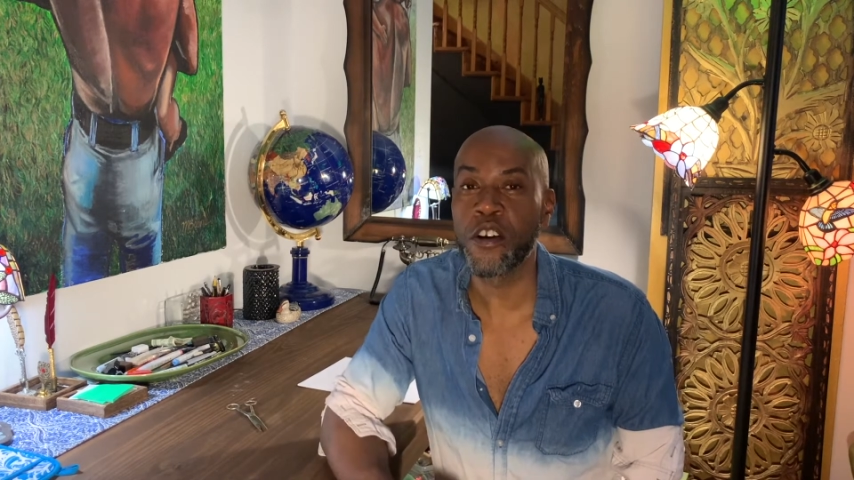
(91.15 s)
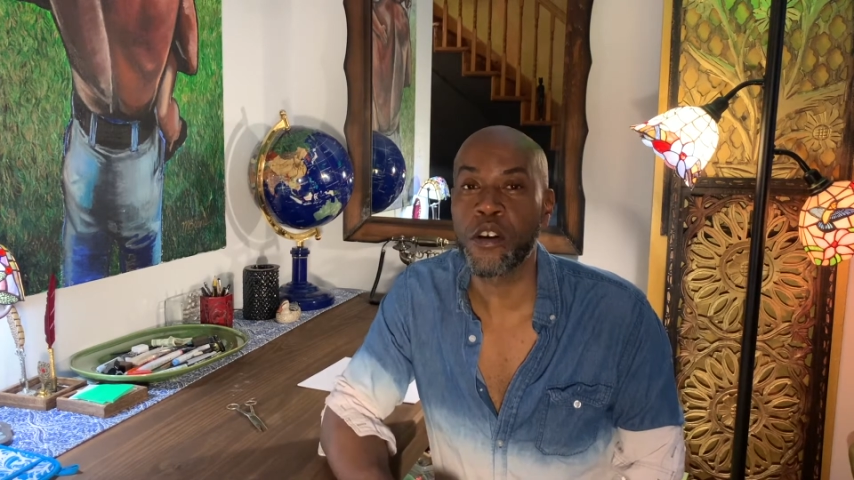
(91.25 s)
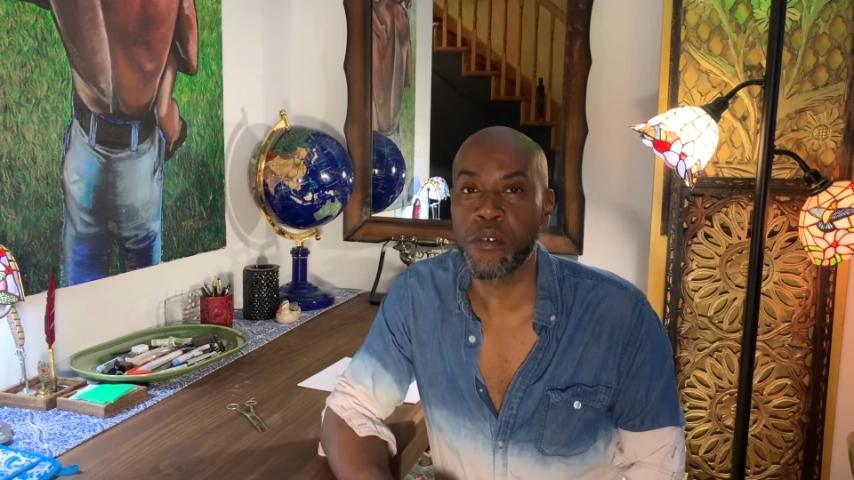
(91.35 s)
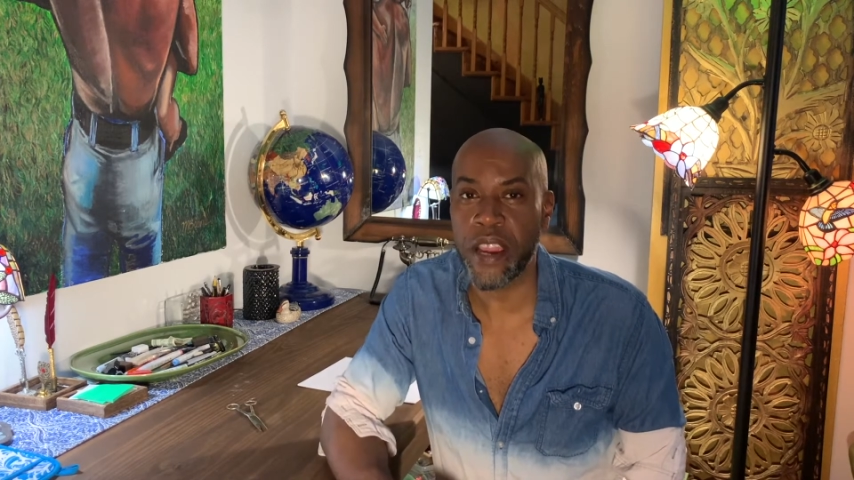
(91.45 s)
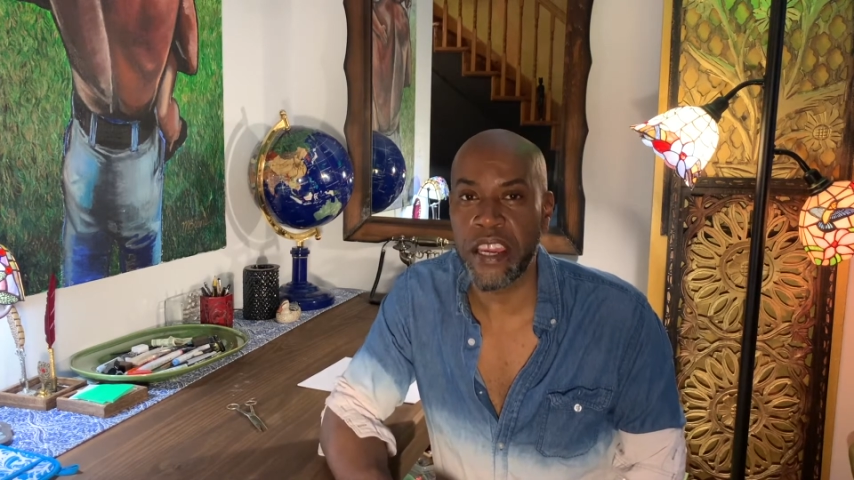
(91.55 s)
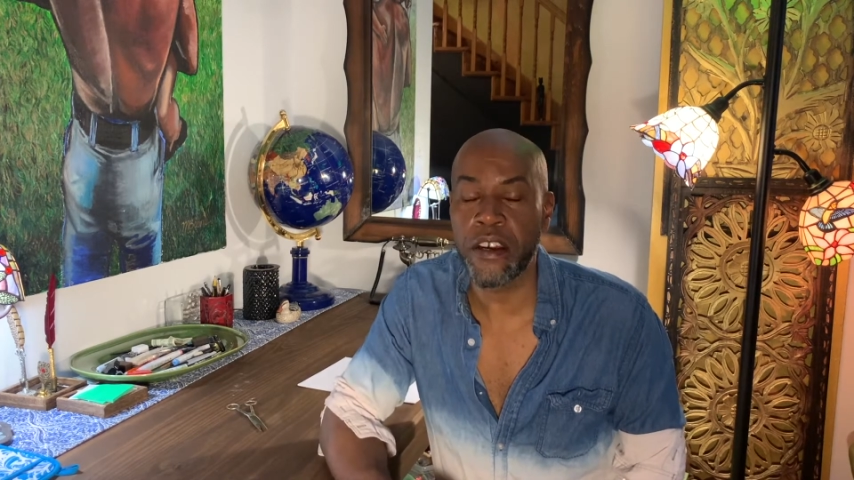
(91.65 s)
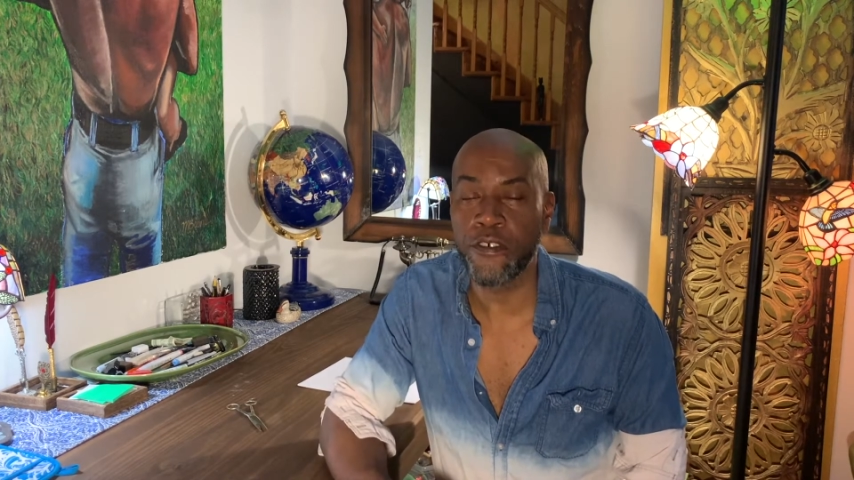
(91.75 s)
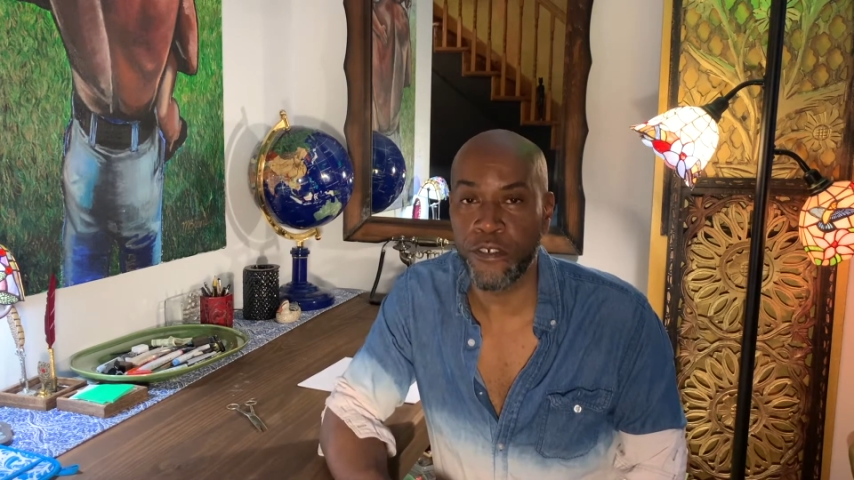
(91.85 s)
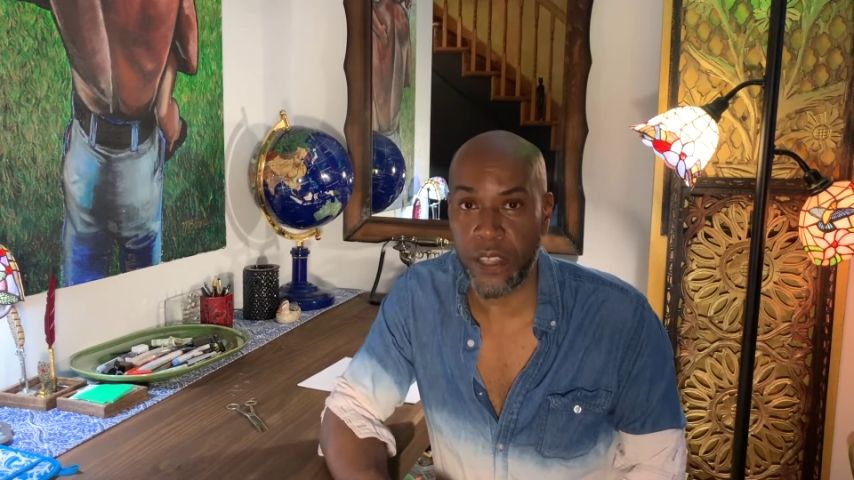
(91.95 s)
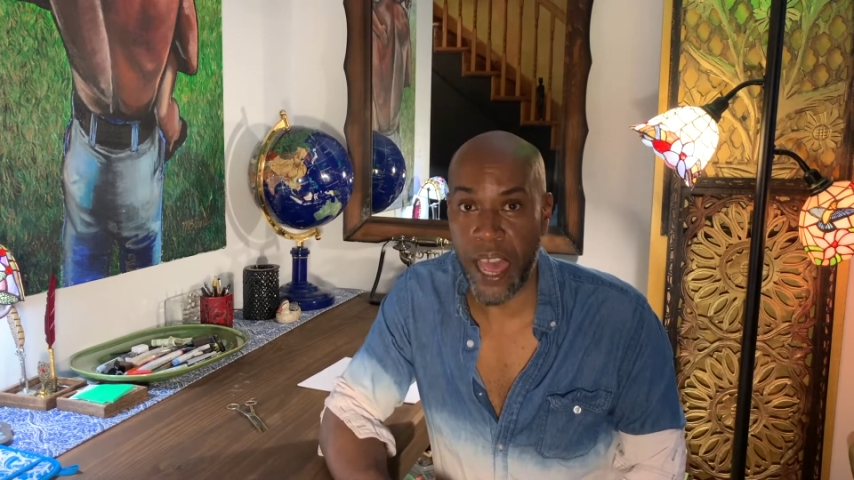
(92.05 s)
create a
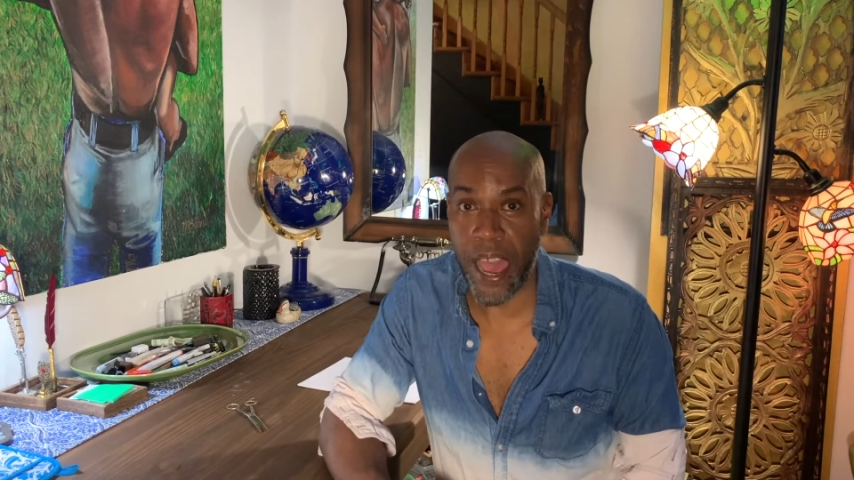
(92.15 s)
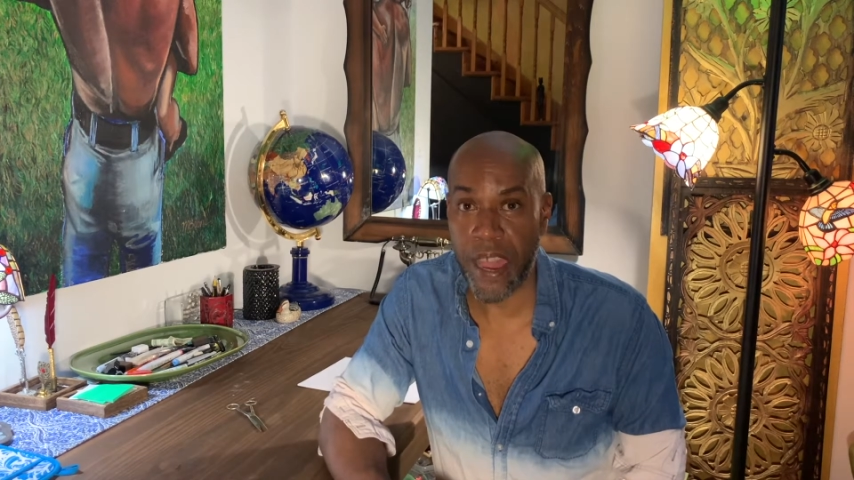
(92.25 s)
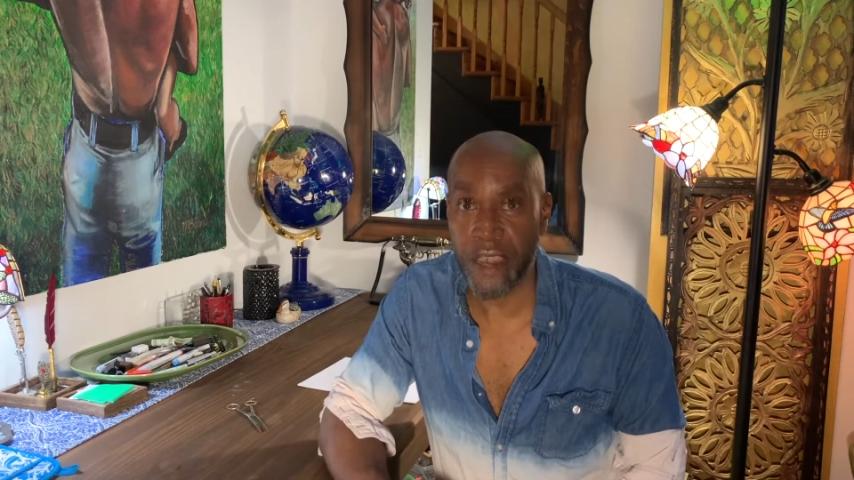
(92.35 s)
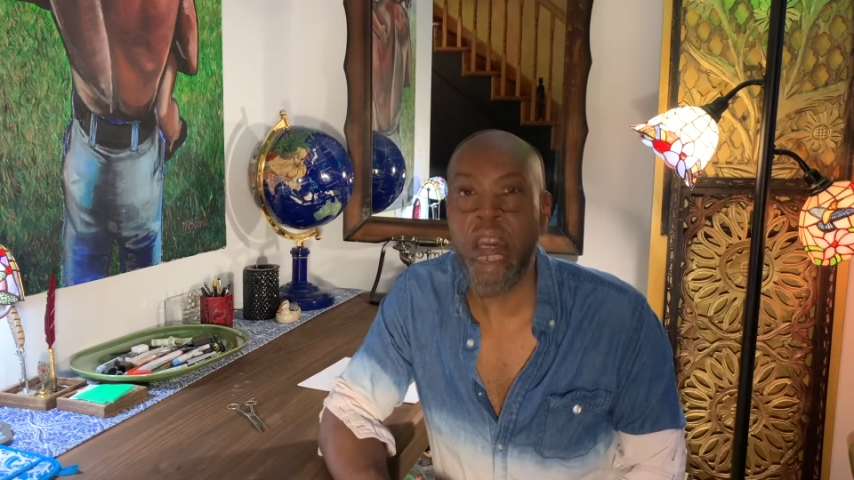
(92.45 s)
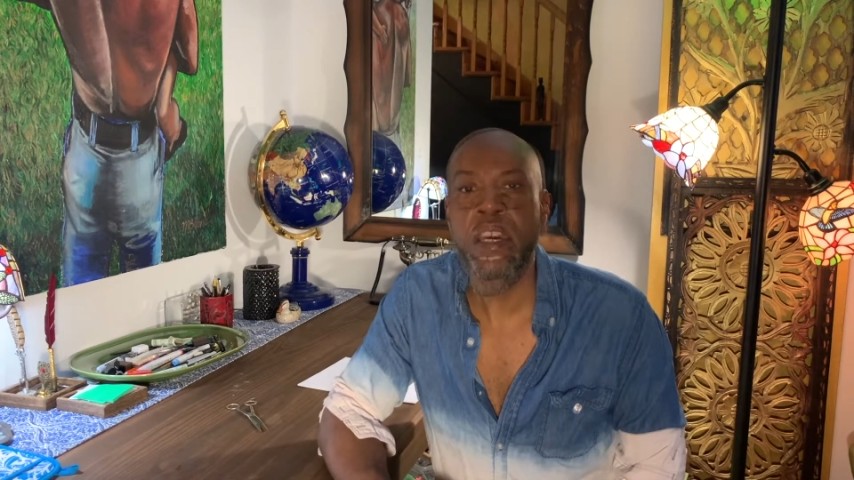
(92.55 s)
flag.